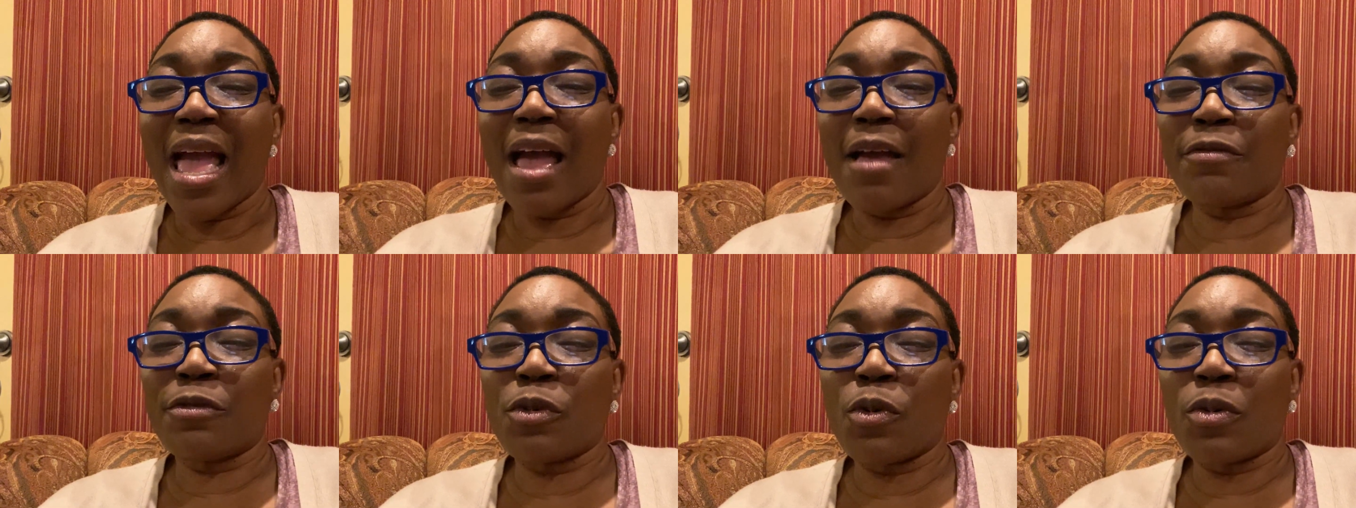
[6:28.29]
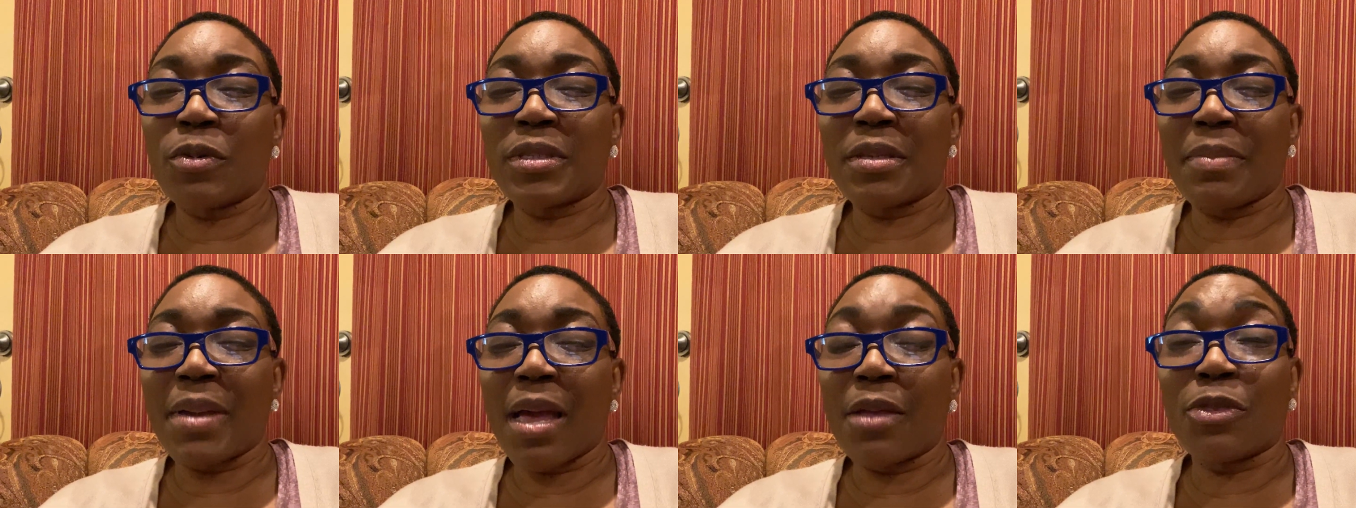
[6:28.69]
I've
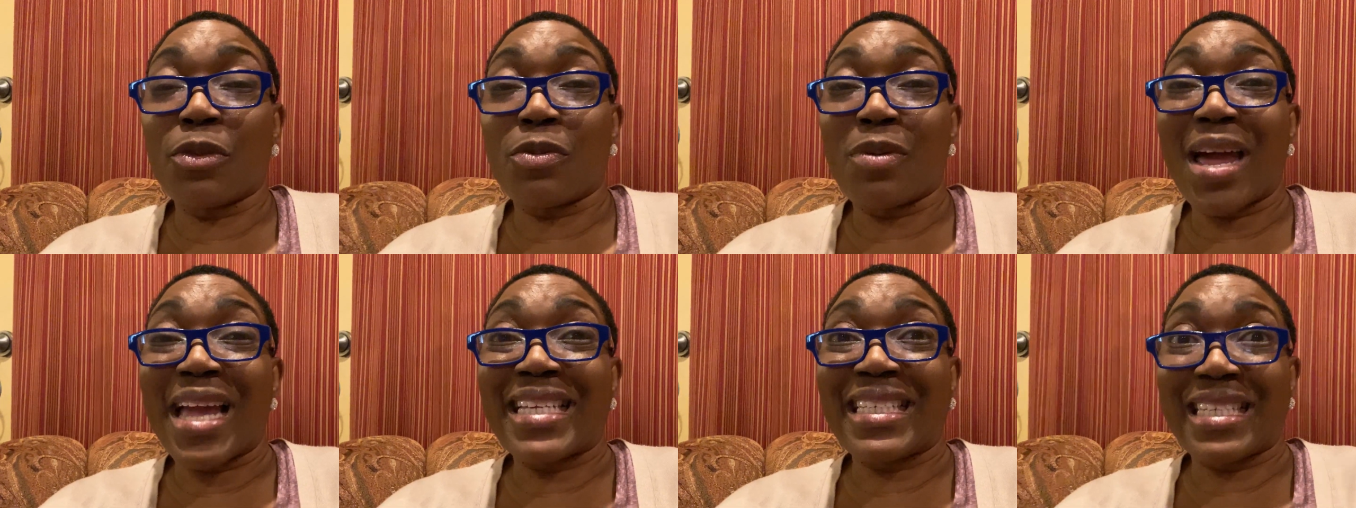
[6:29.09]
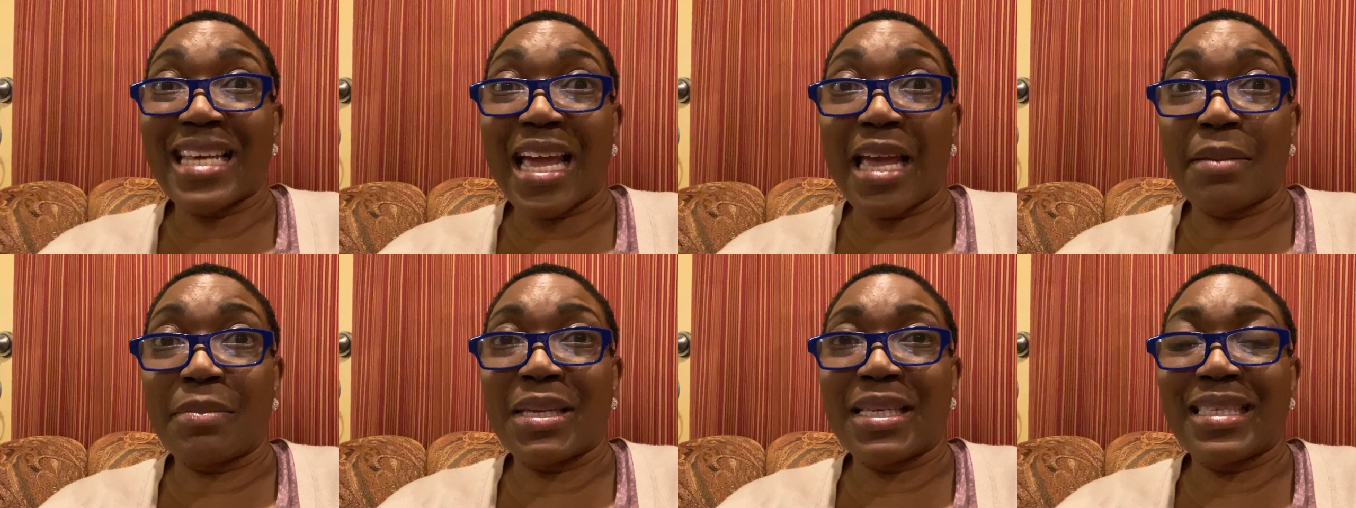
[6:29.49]
talked about the right
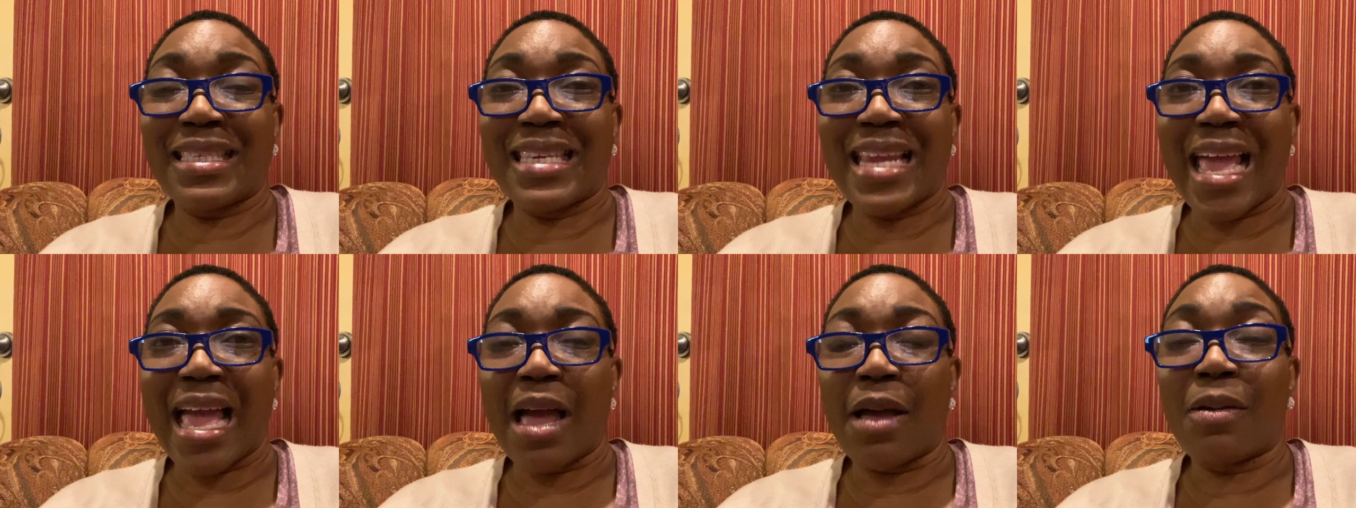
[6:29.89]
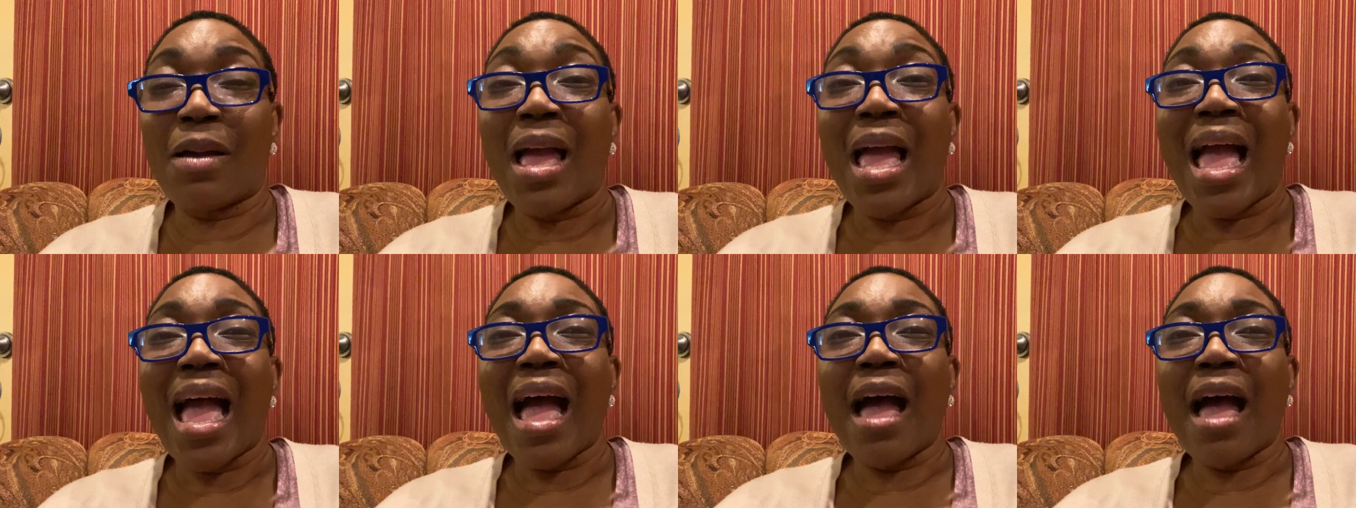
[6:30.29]
time is now.